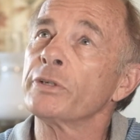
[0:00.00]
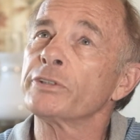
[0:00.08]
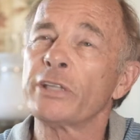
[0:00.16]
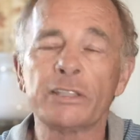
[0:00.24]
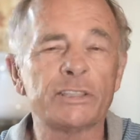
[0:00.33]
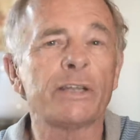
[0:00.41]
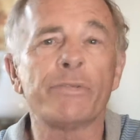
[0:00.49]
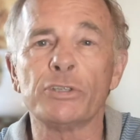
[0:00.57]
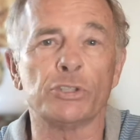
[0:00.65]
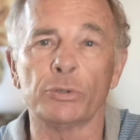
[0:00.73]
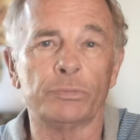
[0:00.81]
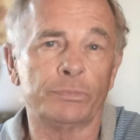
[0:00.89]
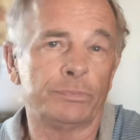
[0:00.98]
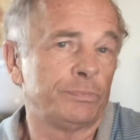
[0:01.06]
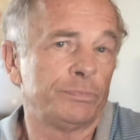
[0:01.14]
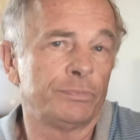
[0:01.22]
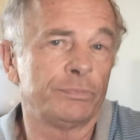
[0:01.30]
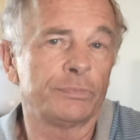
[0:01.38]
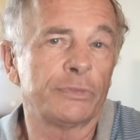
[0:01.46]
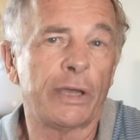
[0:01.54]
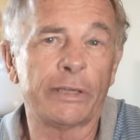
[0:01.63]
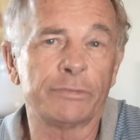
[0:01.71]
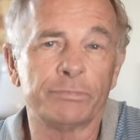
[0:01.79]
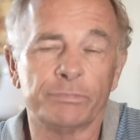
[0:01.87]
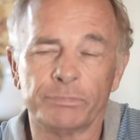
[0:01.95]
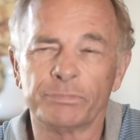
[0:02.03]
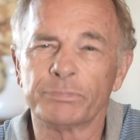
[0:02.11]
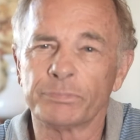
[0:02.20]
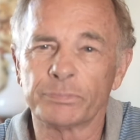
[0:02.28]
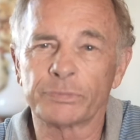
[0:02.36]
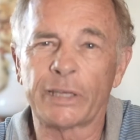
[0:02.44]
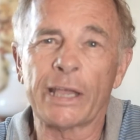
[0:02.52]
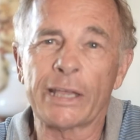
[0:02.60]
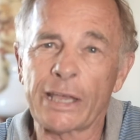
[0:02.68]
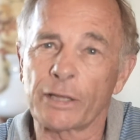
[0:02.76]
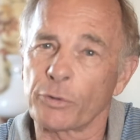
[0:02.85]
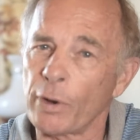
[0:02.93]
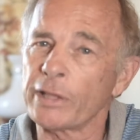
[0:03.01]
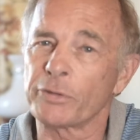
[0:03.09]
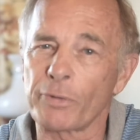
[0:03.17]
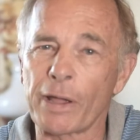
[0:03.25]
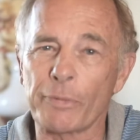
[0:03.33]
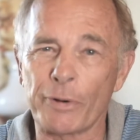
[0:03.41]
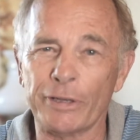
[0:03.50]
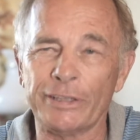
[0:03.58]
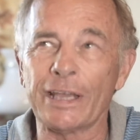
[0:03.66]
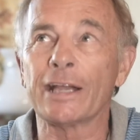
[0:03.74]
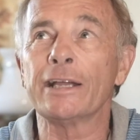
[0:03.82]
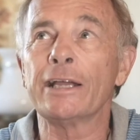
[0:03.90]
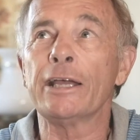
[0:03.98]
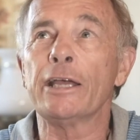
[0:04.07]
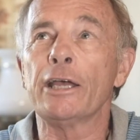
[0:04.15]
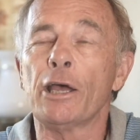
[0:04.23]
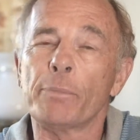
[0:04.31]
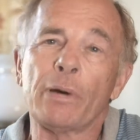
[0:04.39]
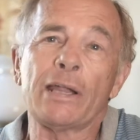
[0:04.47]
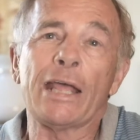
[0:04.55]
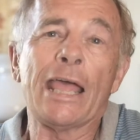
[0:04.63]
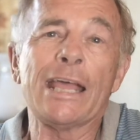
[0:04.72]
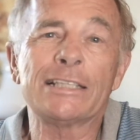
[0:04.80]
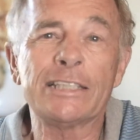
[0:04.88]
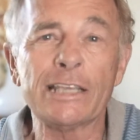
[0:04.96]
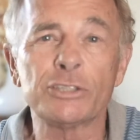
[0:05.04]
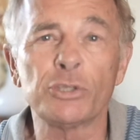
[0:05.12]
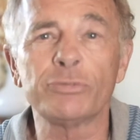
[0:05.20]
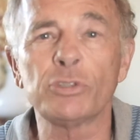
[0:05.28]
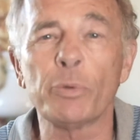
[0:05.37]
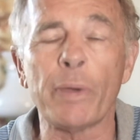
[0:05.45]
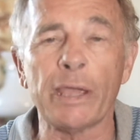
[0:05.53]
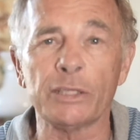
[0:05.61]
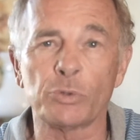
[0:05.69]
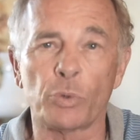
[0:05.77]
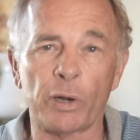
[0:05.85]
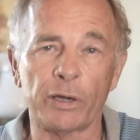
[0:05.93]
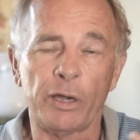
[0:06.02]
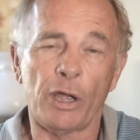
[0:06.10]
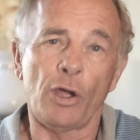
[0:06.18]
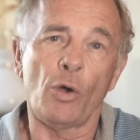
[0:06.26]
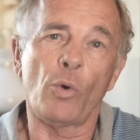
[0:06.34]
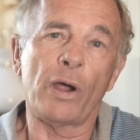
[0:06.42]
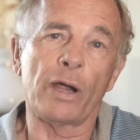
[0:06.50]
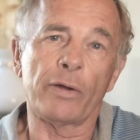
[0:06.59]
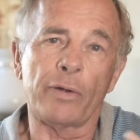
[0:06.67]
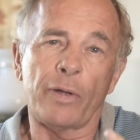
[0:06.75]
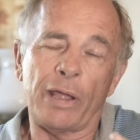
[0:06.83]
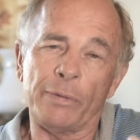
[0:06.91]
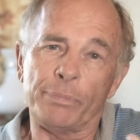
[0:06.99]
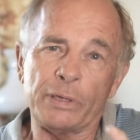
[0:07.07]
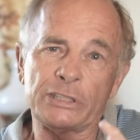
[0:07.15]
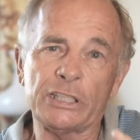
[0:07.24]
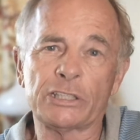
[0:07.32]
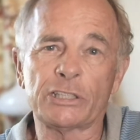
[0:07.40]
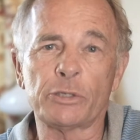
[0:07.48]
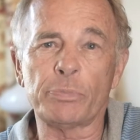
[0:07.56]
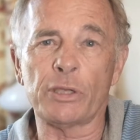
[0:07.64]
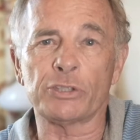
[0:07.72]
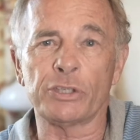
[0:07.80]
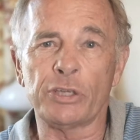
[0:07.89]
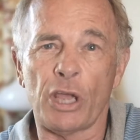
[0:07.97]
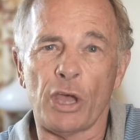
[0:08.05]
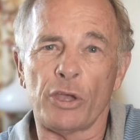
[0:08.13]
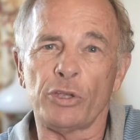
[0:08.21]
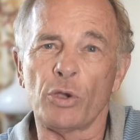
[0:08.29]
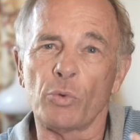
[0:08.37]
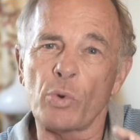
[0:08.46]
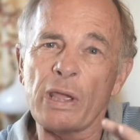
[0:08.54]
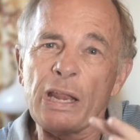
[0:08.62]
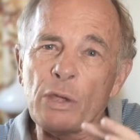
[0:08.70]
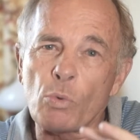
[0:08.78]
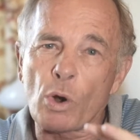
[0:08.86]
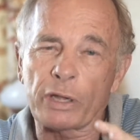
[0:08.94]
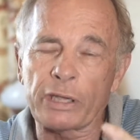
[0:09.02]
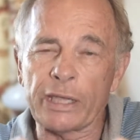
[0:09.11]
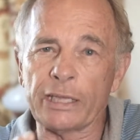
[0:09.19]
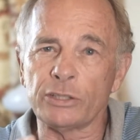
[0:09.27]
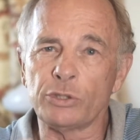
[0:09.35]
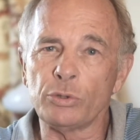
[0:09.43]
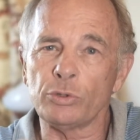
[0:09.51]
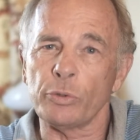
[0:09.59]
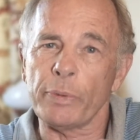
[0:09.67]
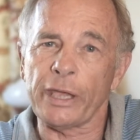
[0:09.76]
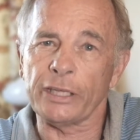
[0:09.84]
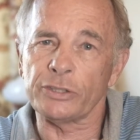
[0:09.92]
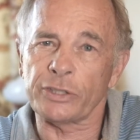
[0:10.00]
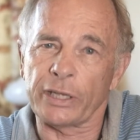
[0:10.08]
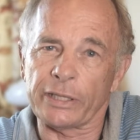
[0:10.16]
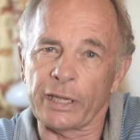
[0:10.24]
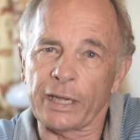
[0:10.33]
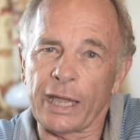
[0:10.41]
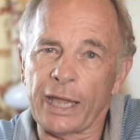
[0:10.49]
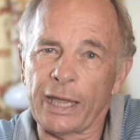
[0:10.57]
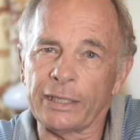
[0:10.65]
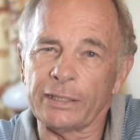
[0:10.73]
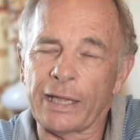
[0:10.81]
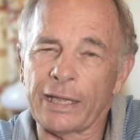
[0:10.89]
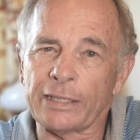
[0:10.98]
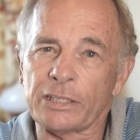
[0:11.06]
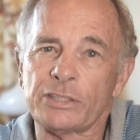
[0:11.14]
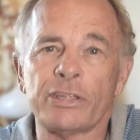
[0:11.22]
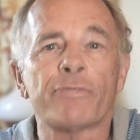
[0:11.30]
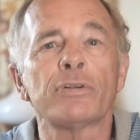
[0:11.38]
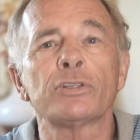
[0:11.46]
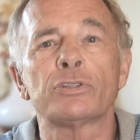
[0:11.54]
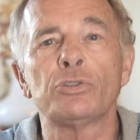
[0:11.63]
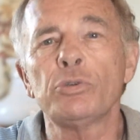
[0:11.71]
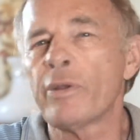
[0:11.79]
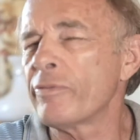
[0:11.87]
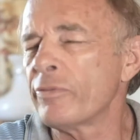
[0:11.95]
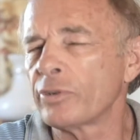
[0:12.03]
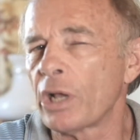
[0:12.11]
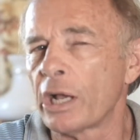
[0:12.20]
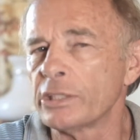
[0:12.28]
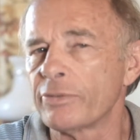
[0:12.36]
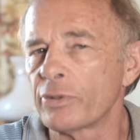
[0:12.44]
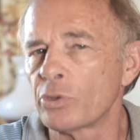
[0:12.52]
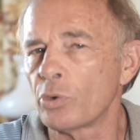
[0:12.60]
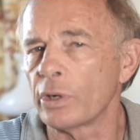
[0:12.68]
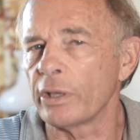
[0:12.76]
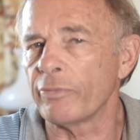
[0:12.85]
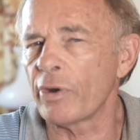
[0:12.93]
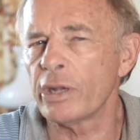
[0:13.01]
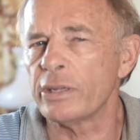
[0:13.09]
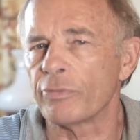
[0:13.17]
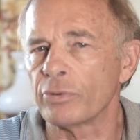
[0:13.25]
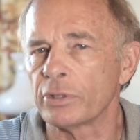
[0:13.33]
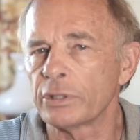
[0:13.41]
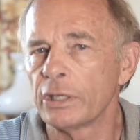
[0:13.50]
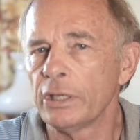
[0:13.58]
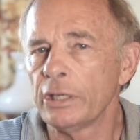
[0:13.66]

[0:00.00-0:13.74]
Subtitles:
sensitive issue. I can't get quite the right word there. But it's the issue of domains where in business as mission, you're really working in 2 domains, and it's different, 2 different kinds of authority, very different.